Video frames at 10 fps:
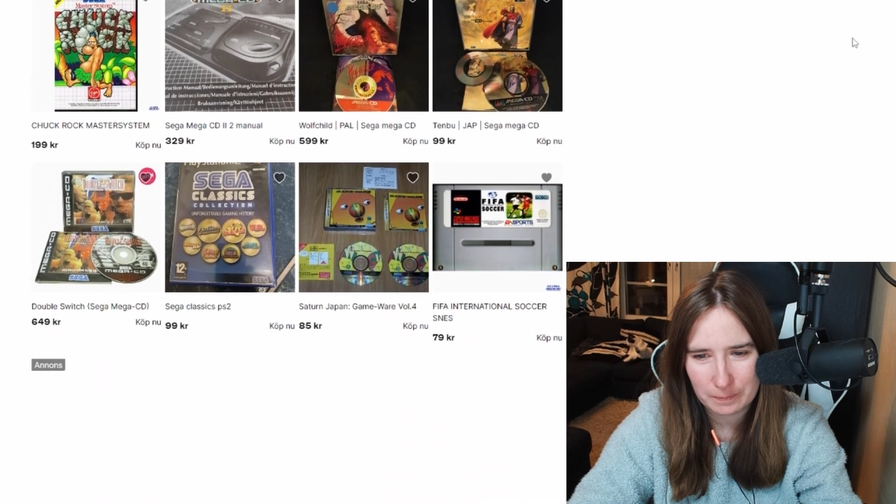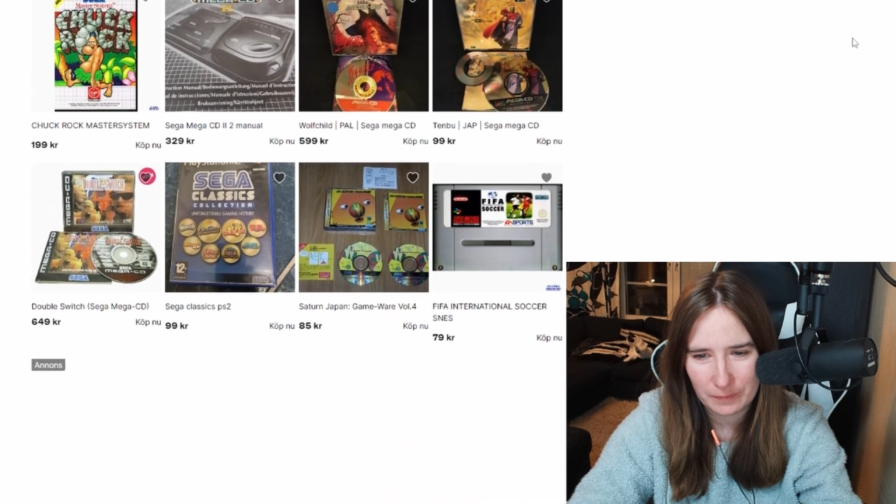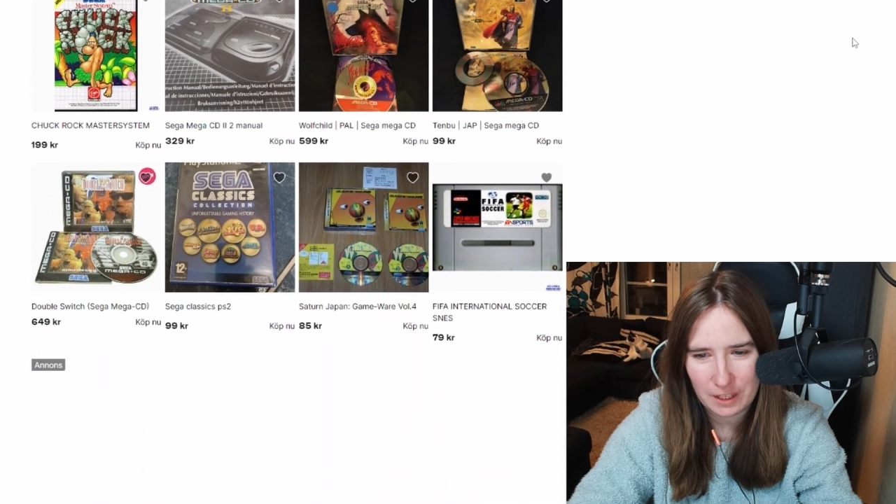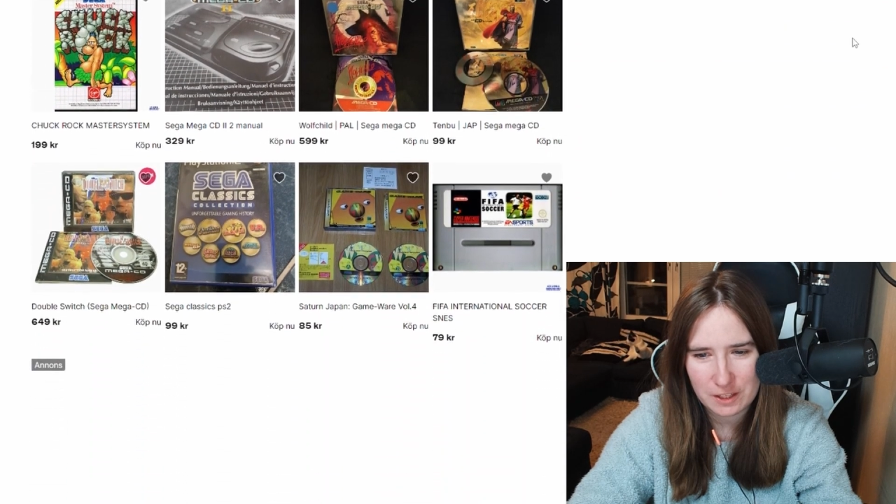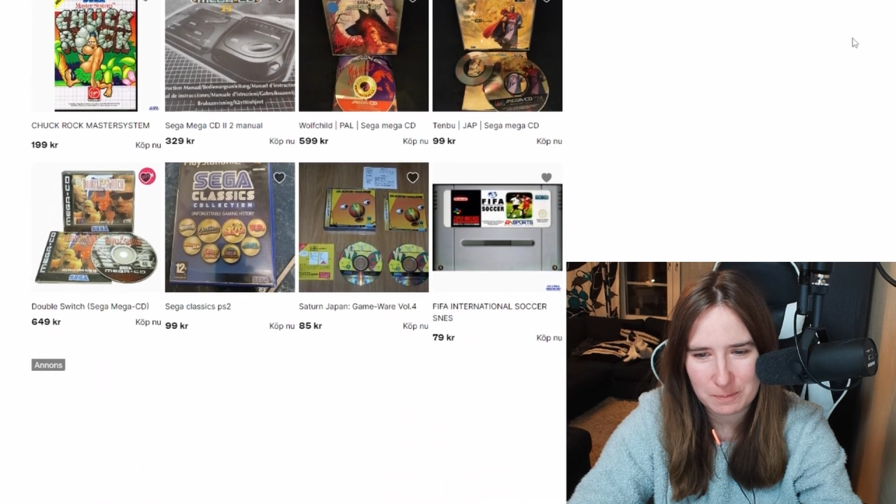
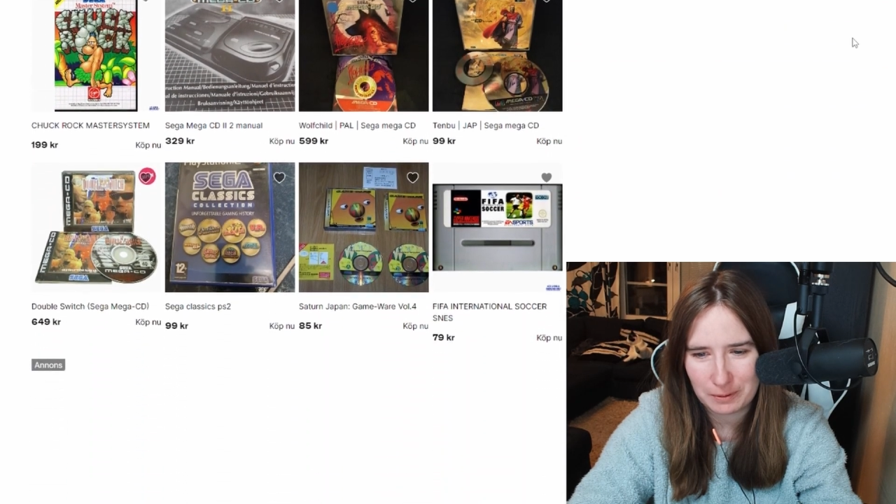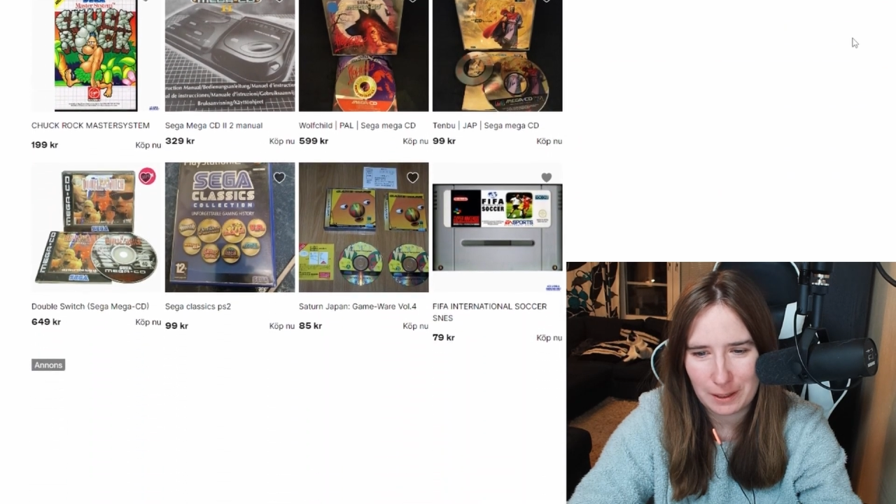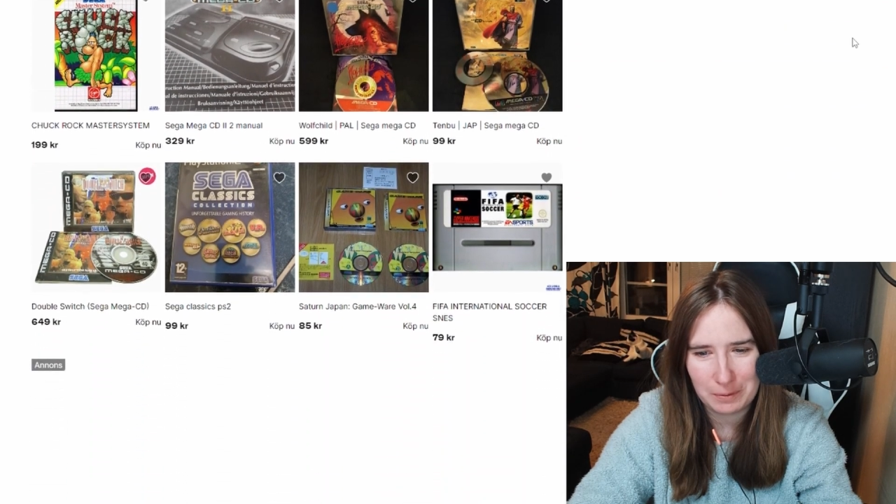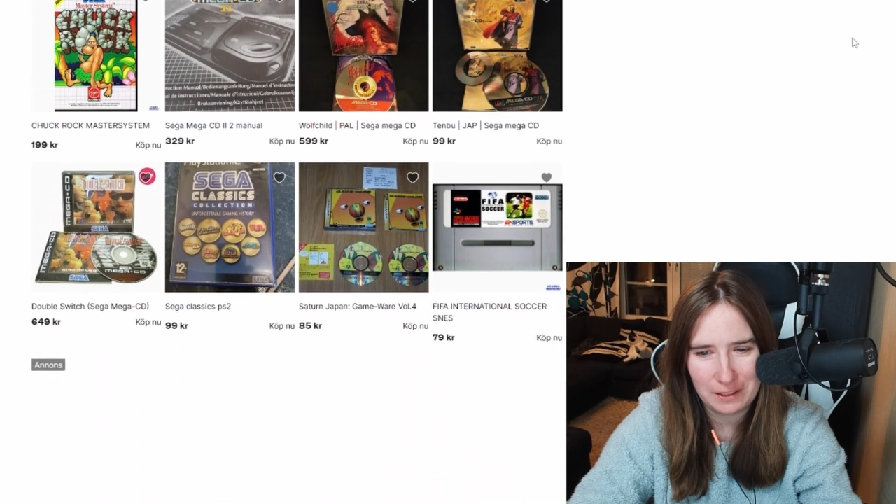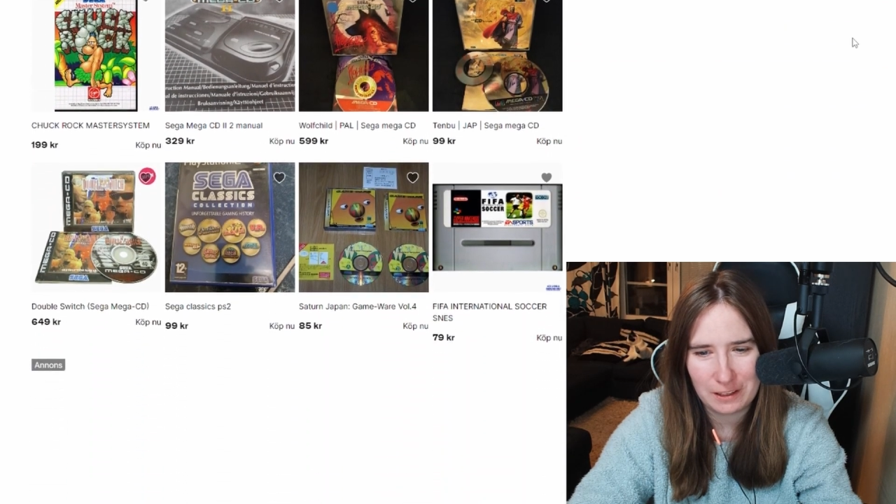There's
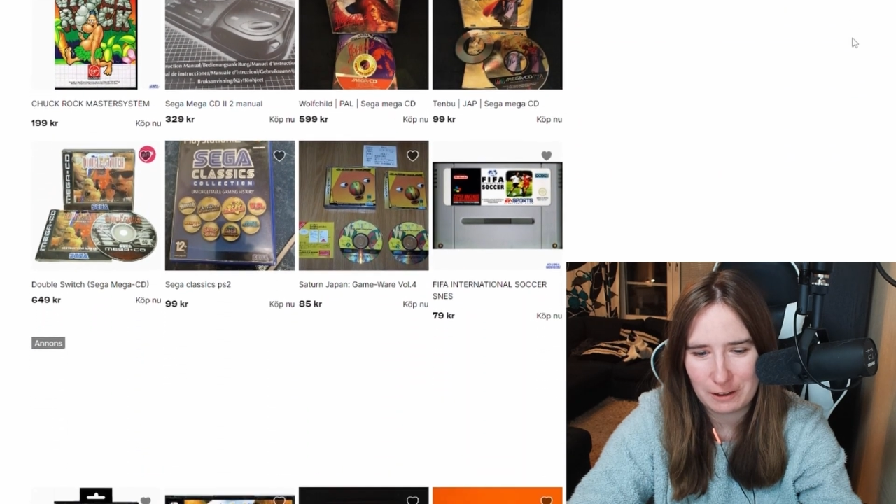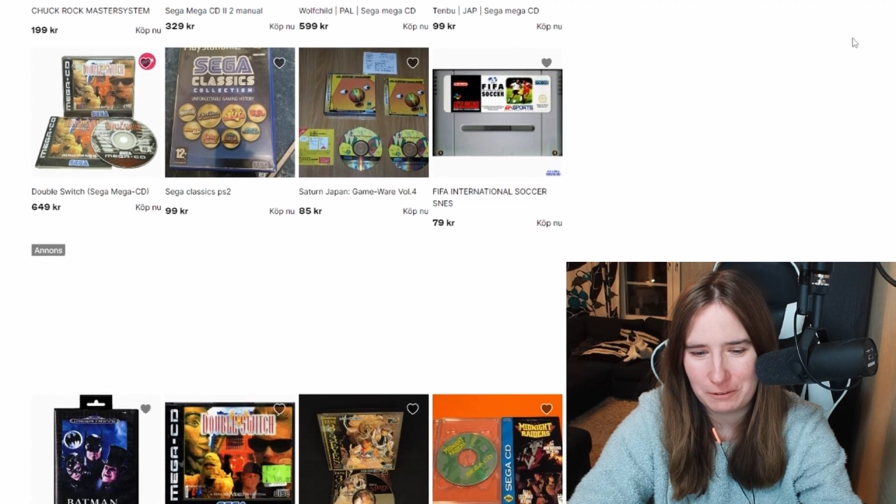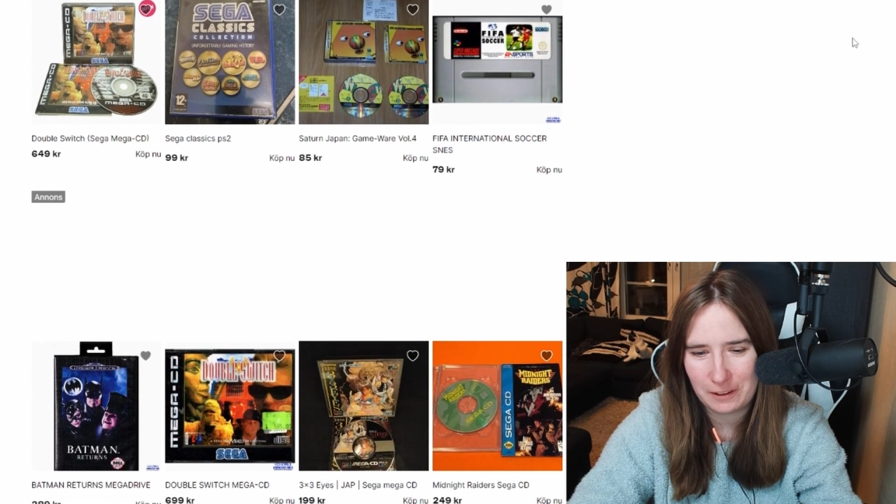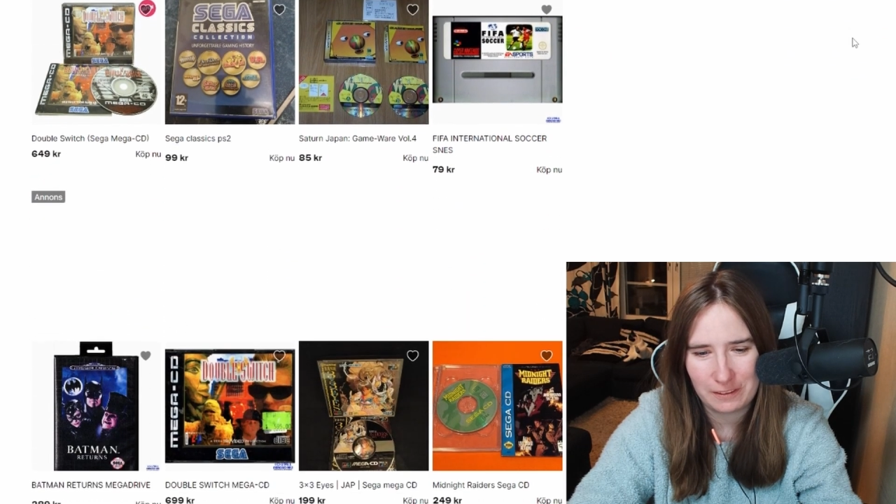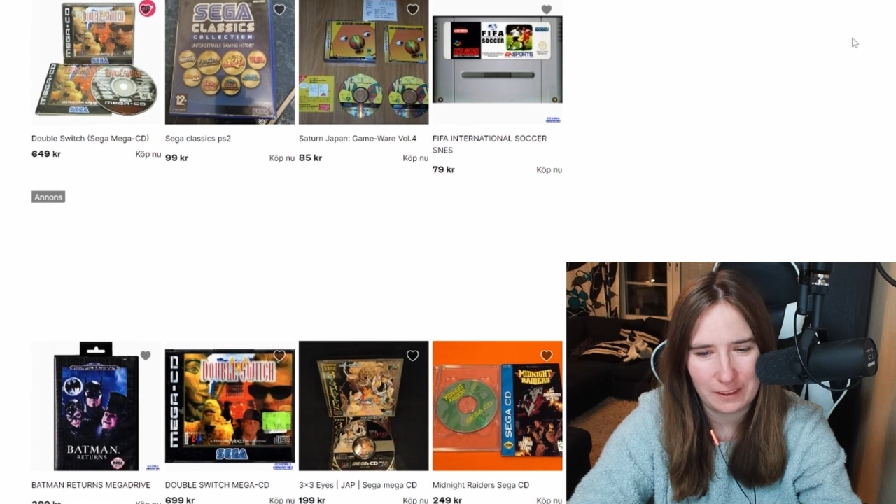probably
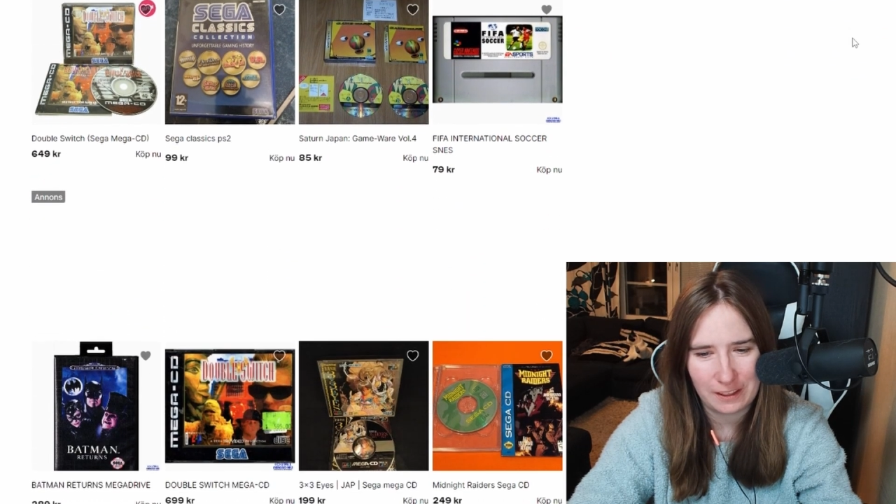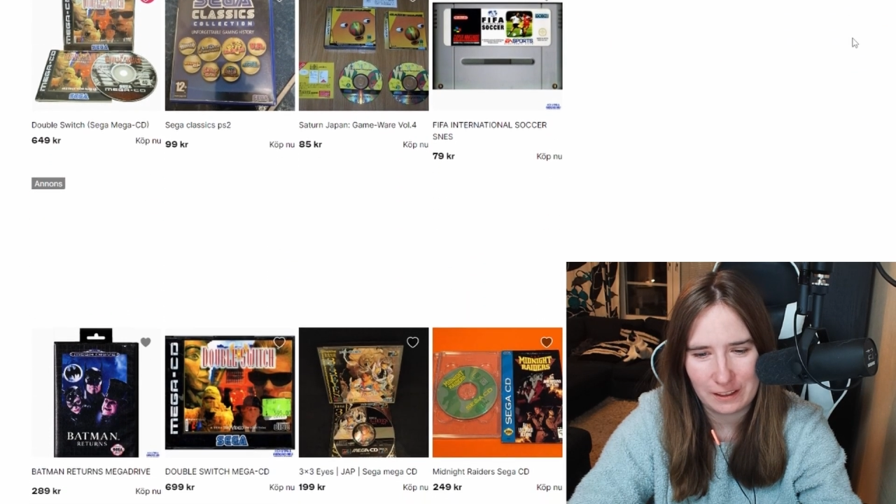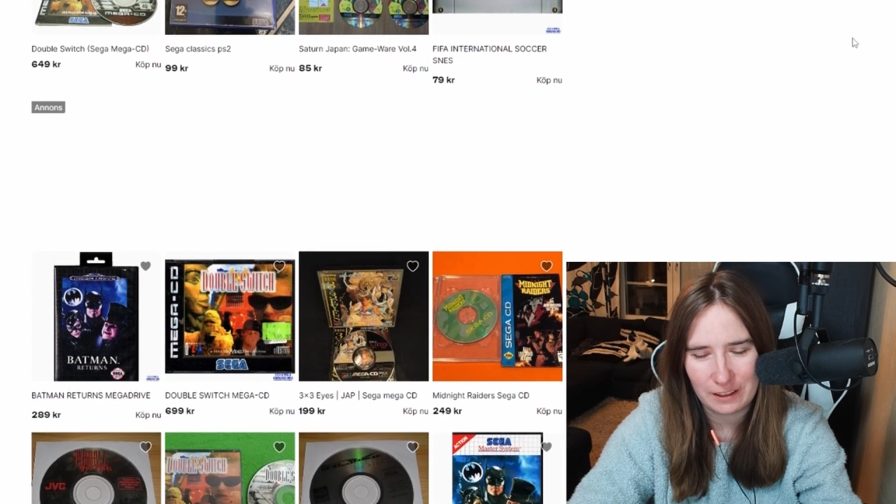nothing there.